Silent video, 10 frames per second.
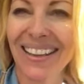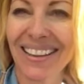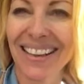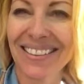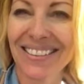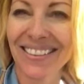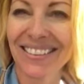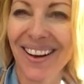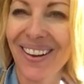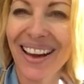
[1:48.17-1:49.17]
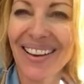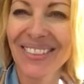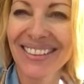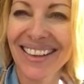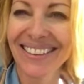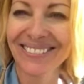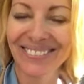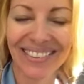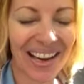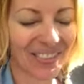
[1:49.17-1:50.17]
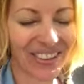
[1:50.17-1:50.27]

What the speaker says: that's just all I have to say. Have a